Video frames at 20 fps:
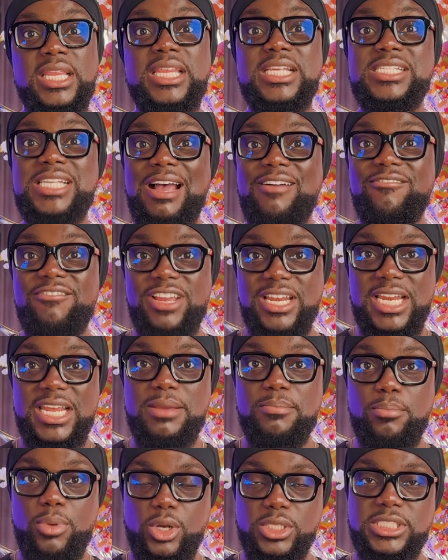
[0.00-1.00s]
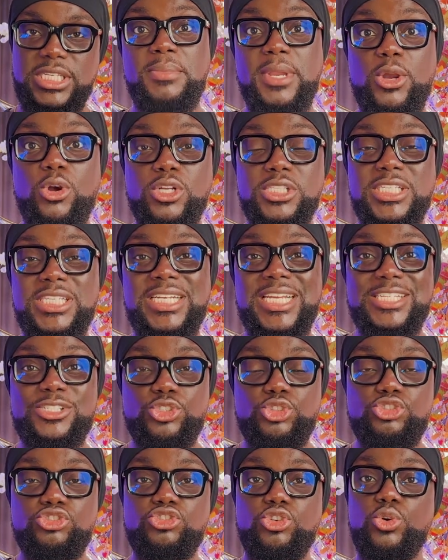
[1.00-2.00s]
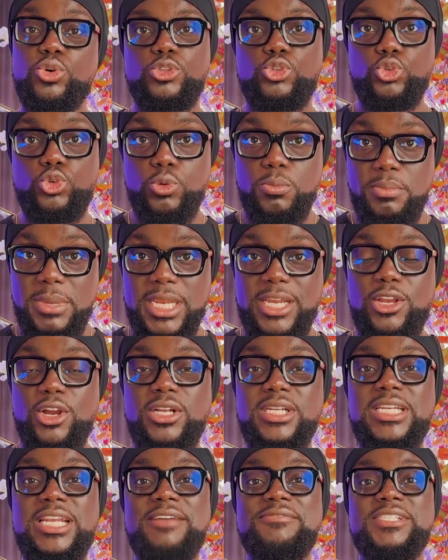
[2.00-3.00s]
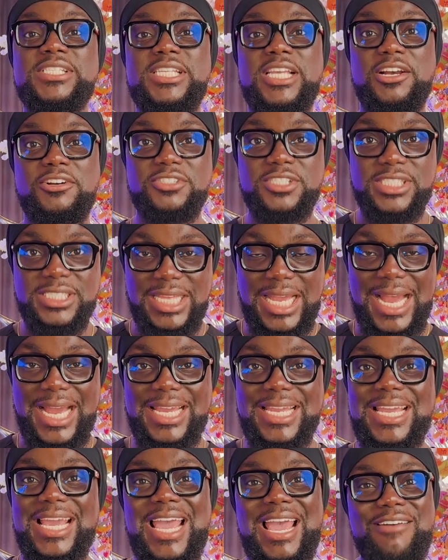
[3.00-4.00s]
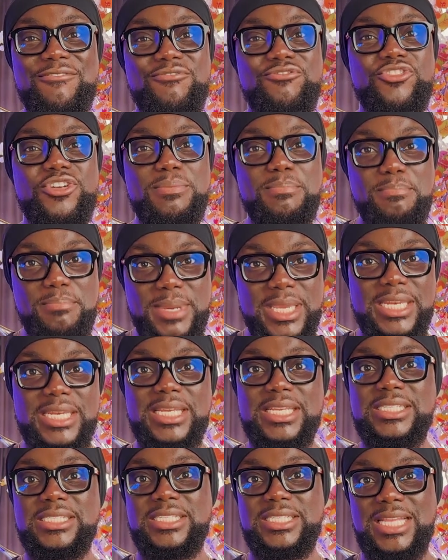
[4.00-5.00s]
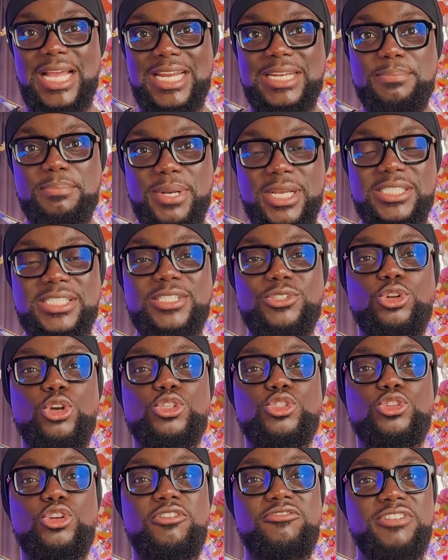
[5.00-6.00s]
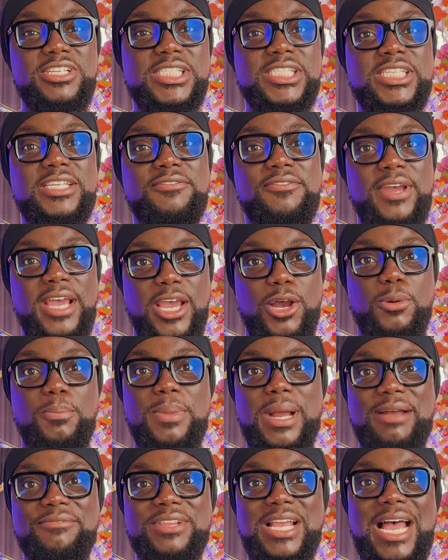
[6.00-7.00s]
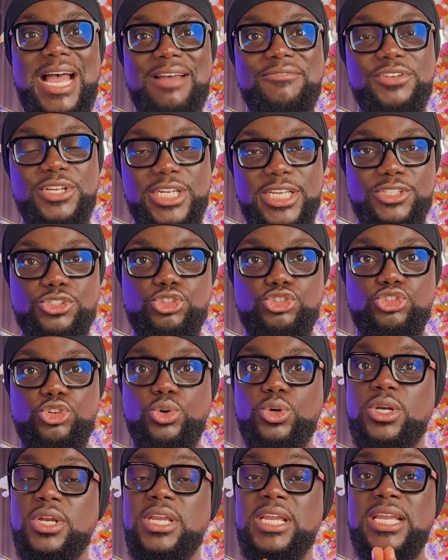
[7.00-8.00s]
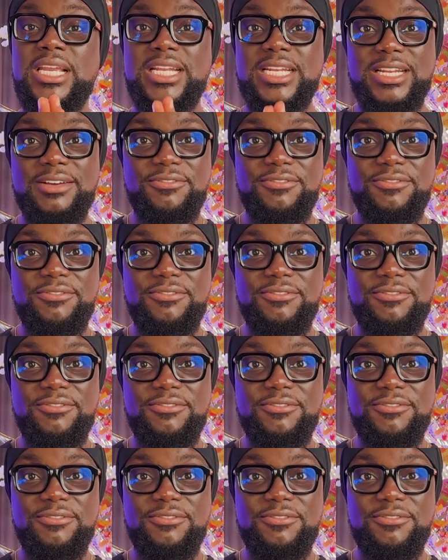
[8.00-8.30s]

These are really important because in a stroke, 2 million nerve cells die every minute that the person does not receive help after having a stroke. The